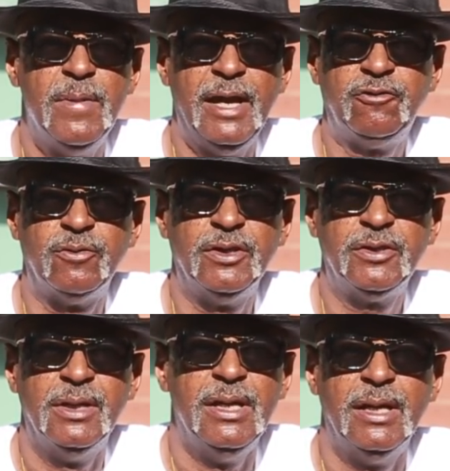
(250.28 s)

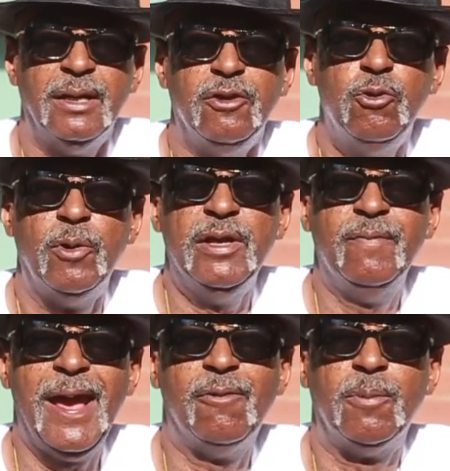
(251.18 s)
mattress. You don't
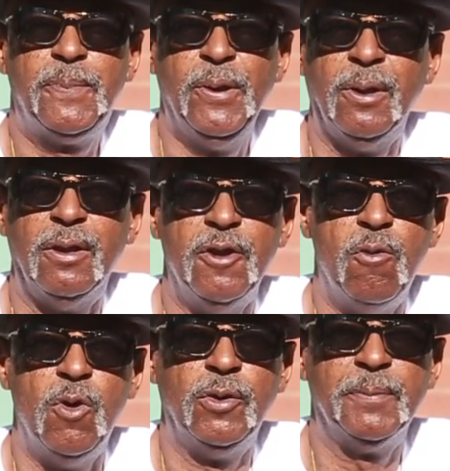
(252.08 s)
even have a pillow no more.